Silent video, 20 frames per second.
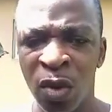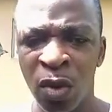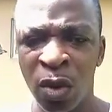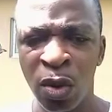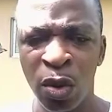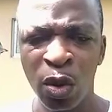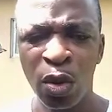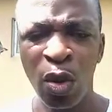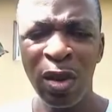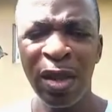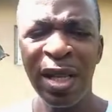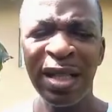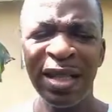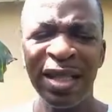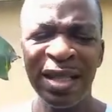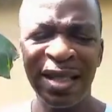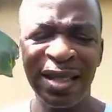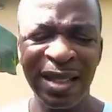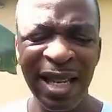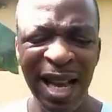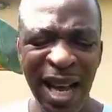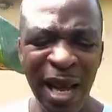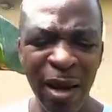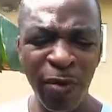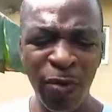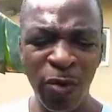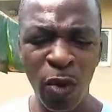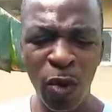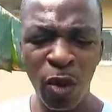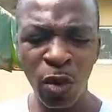So this is time
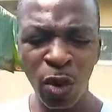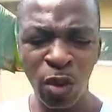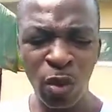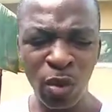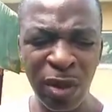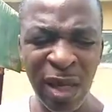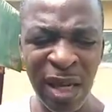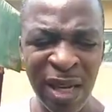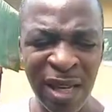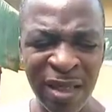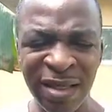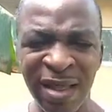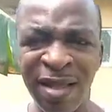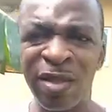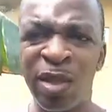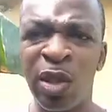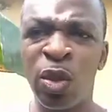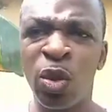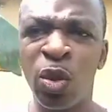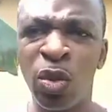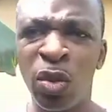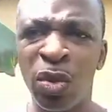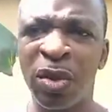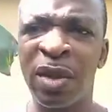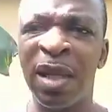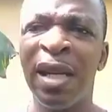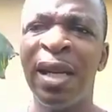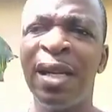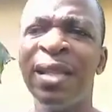for us to tell ourselves the truth.